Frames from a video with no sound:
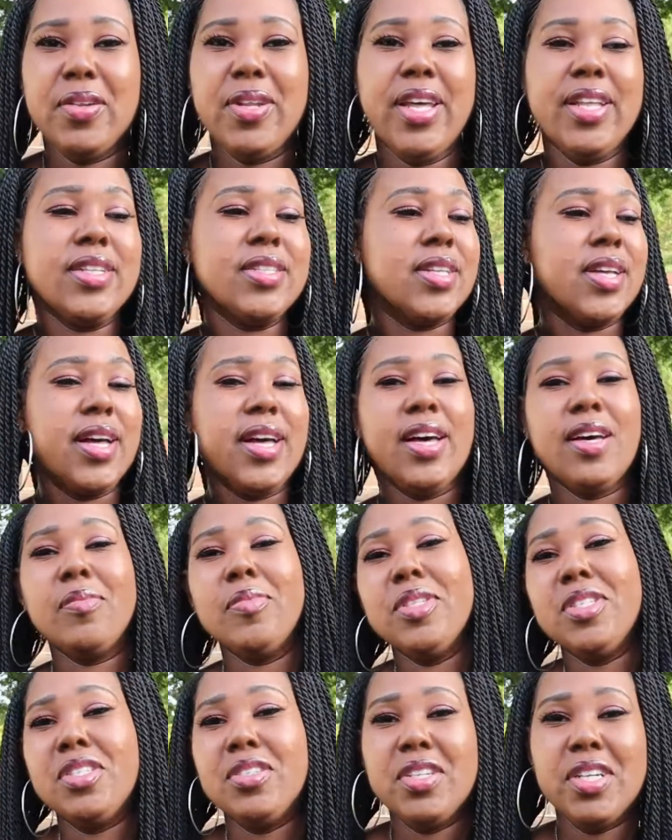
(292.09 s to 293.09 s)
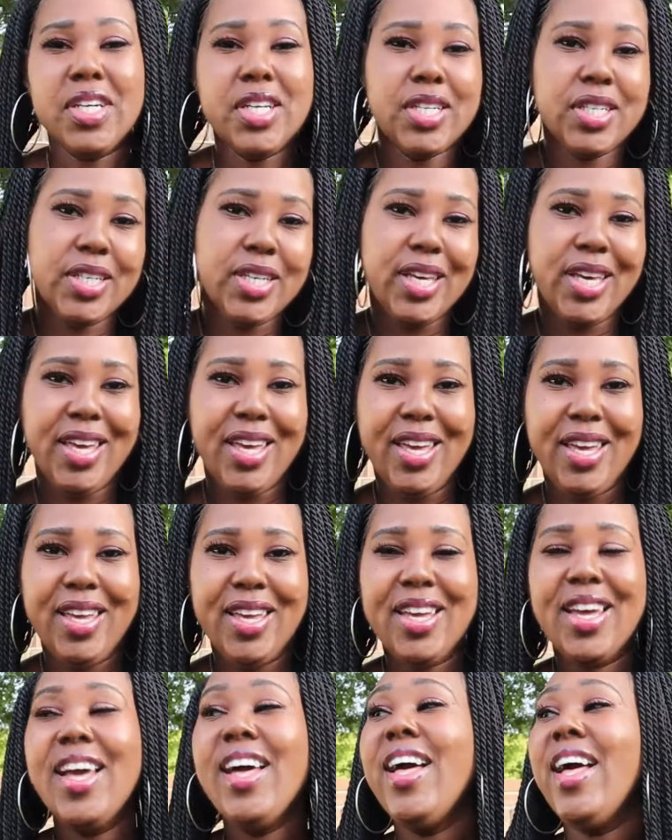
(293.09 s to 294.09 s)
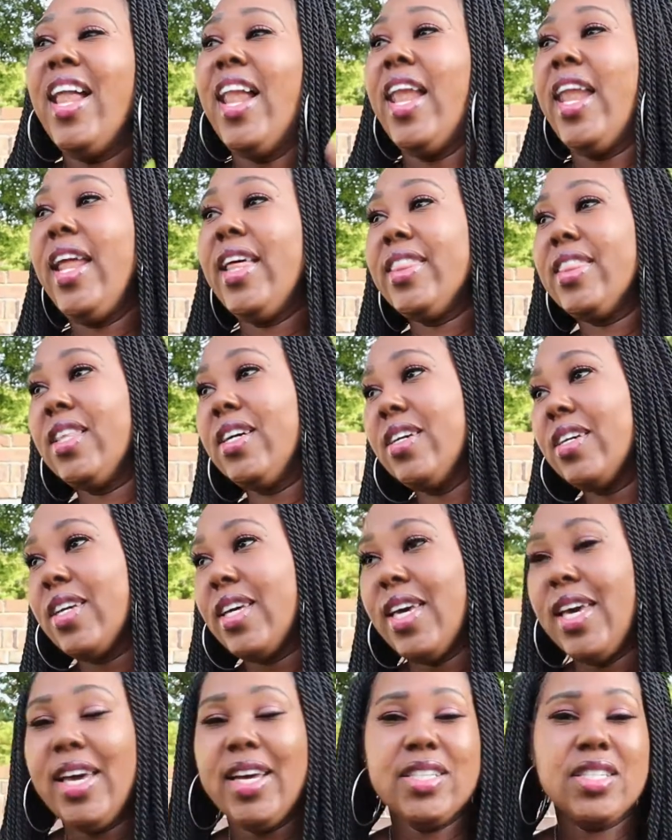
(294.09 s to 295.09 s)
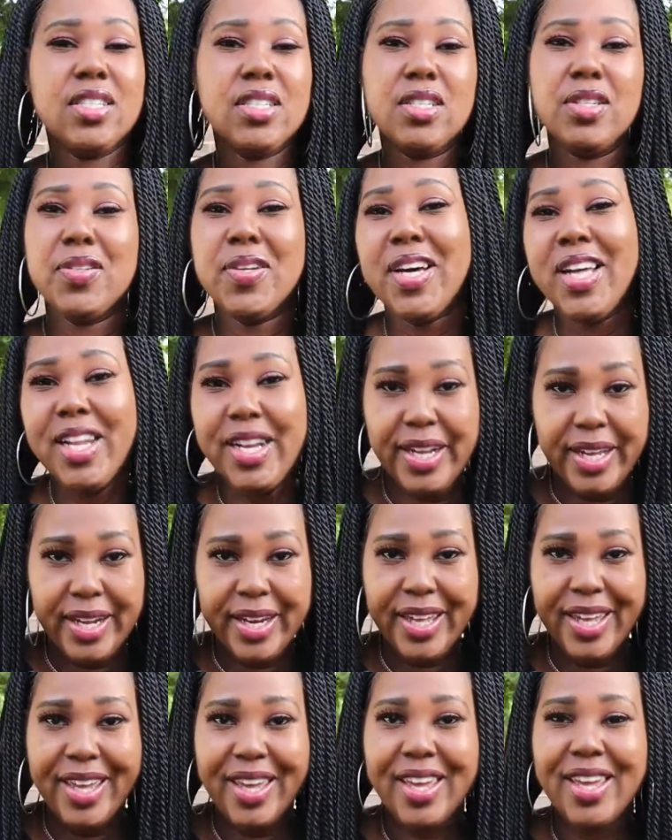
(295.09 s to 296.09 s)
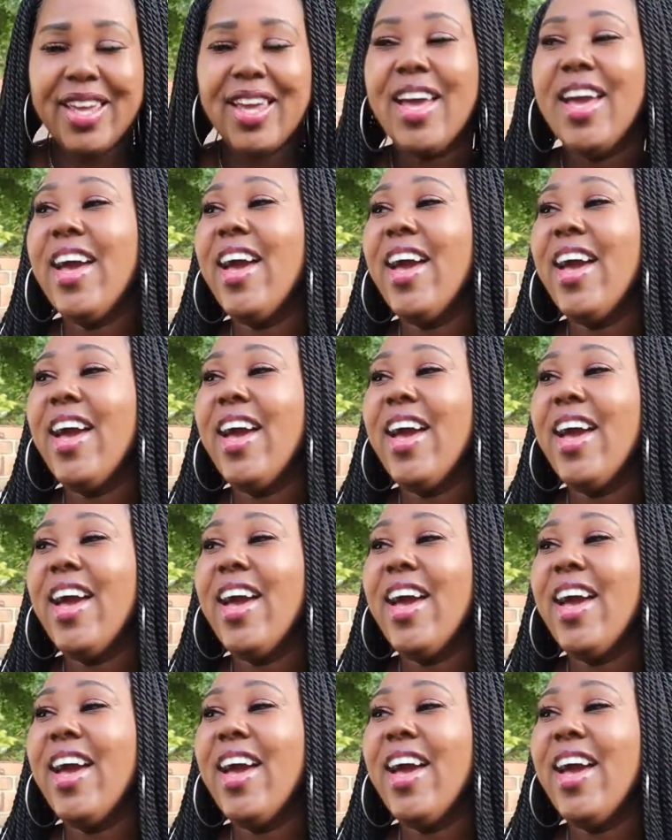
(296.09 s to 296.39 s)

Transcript: Let the hubby do the cooking, let the kids do the cleaning,